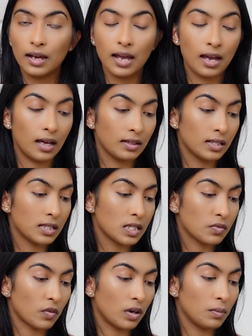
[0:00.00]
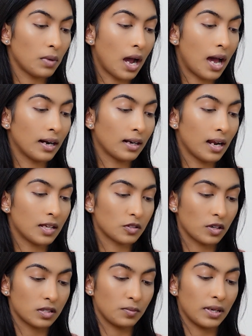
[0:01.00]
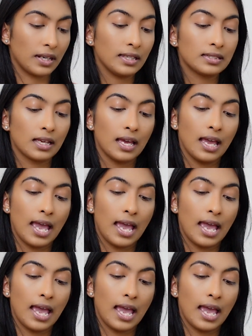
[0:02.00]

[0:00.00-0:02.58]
and this is from Hourglass Cosmetics.